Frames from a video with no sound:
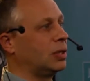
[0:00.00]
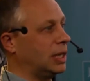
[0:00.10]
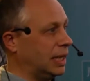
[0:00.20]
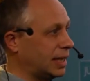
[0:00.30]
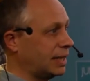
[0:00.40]

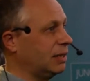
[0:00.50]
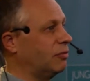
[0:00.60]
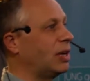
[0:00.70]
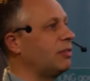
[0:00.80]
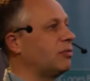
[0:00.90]
in native
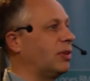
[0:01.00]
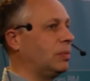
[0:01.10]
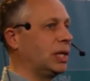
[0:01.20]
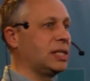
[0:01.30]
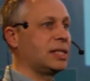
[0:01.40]
Revit
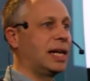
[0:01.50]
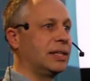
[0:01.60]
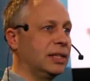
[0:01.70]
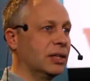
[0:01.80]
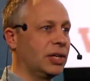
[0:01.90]
families
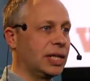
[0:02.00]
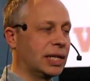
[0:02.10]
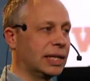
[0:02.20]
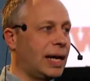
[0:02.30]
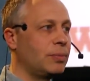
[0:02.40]
and in
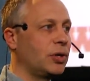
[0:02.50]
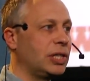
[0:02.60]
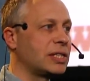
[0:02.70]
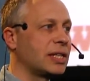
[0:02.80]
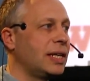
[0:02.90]
ArchiCAD
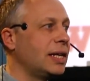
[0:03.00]
libraries,